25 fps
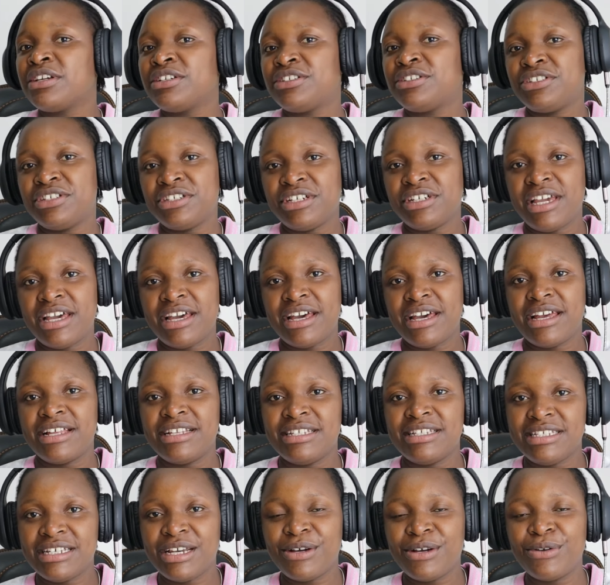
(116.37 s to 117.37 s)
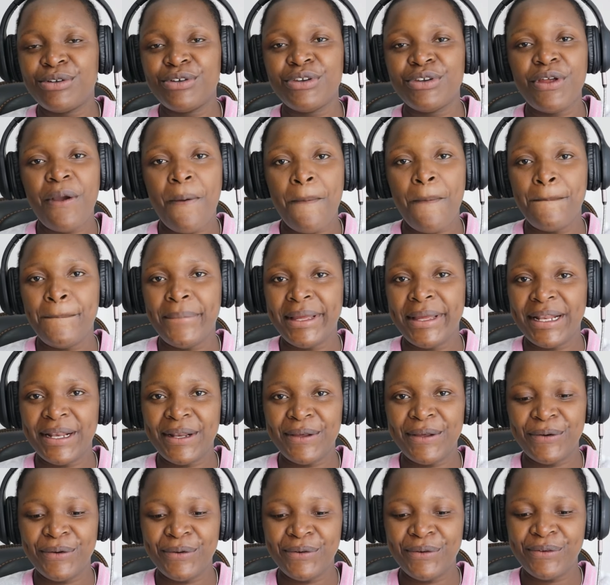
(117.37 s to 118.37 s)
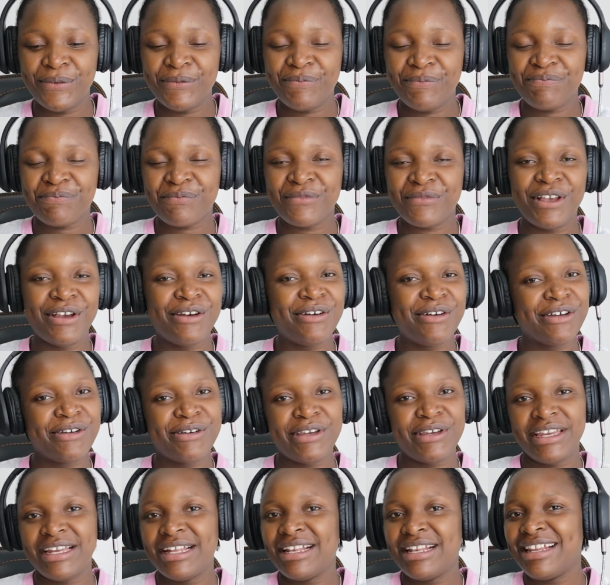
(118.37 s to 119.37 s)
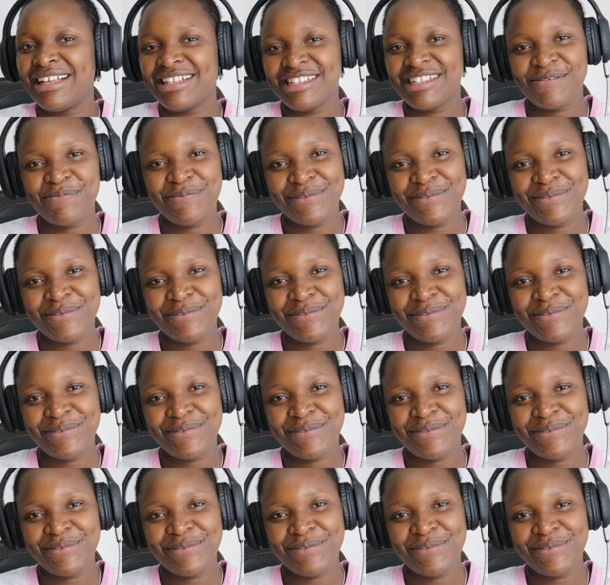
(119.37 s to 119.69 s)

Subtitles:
share down below. Okay, let's